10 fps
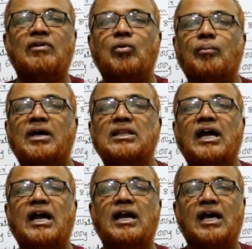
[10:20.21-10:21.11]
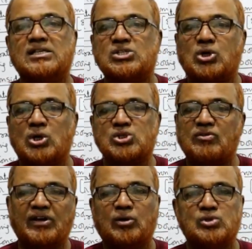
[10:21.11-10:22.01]
we have to make the indexed cost
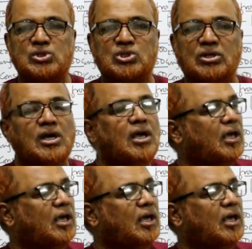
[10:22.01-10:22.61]
of acquisition.